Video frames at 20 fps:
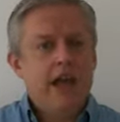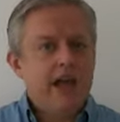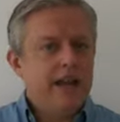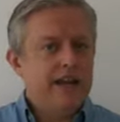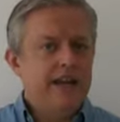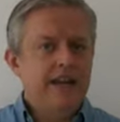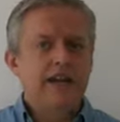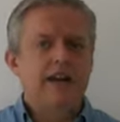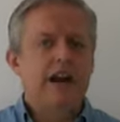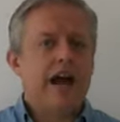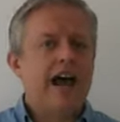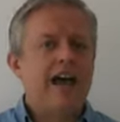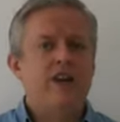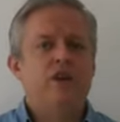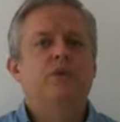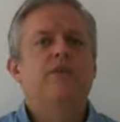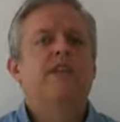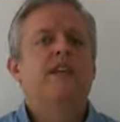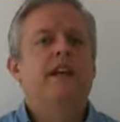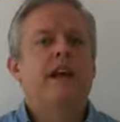And here, I
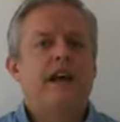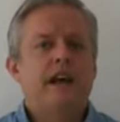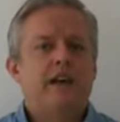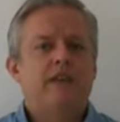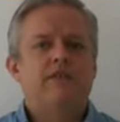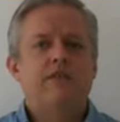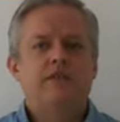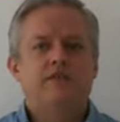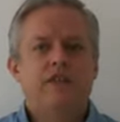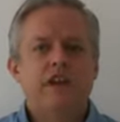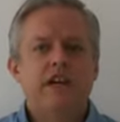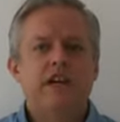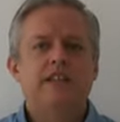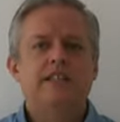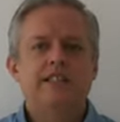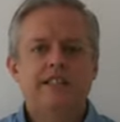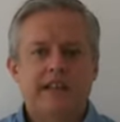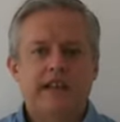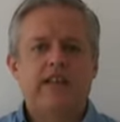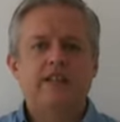don't think I have a very
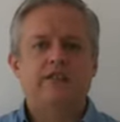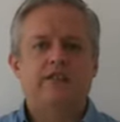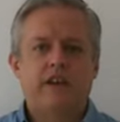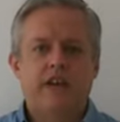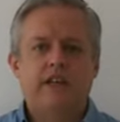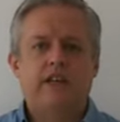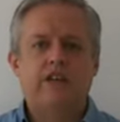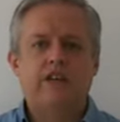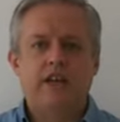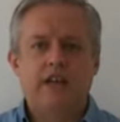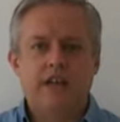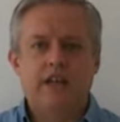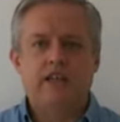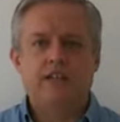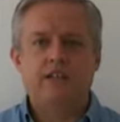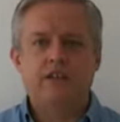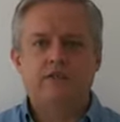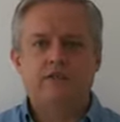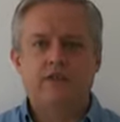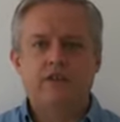satisfactory
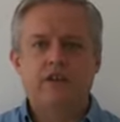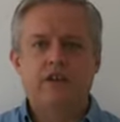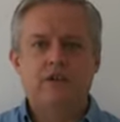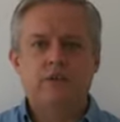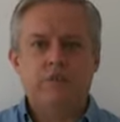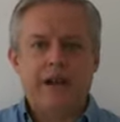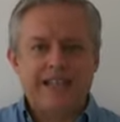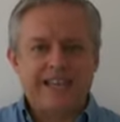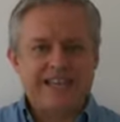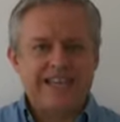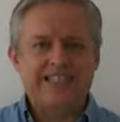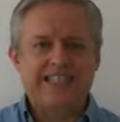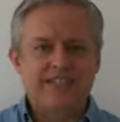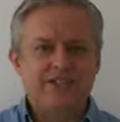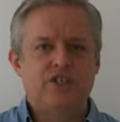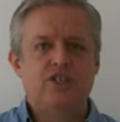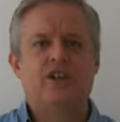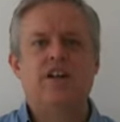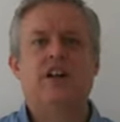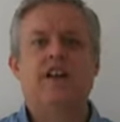answer for you. My guess
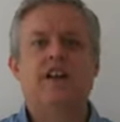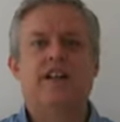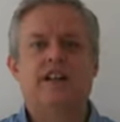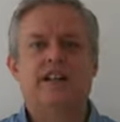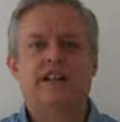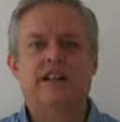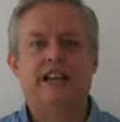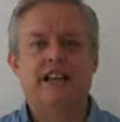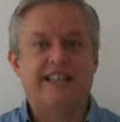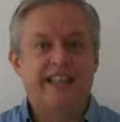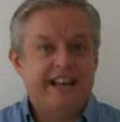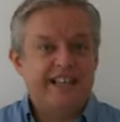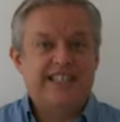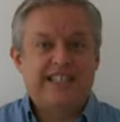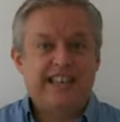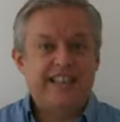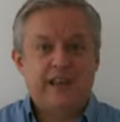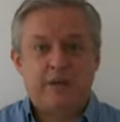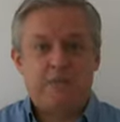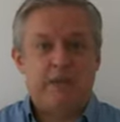is you're not going to like it. I
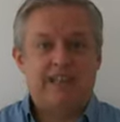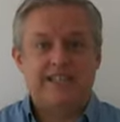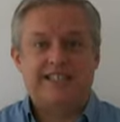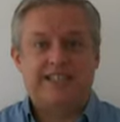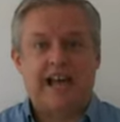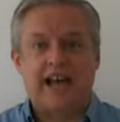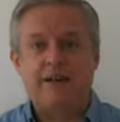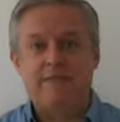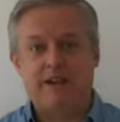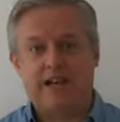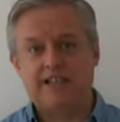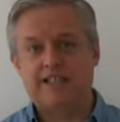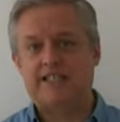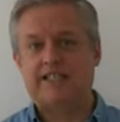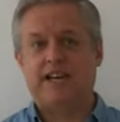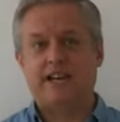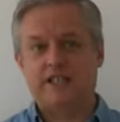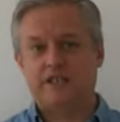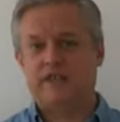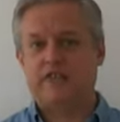say that because I'm not
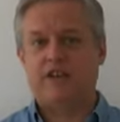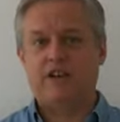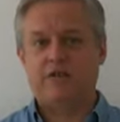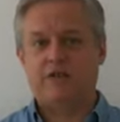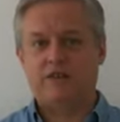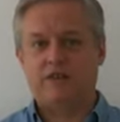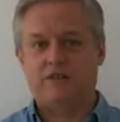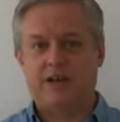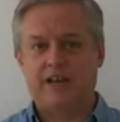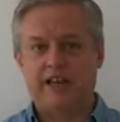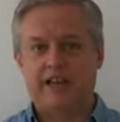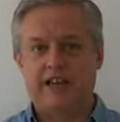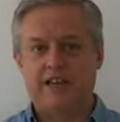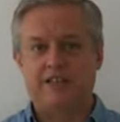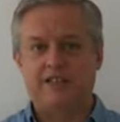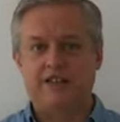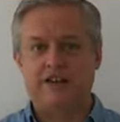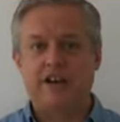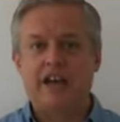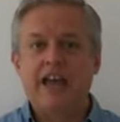satisfied with my
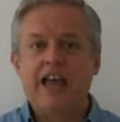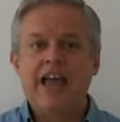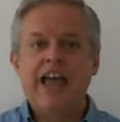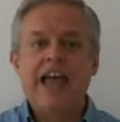answer.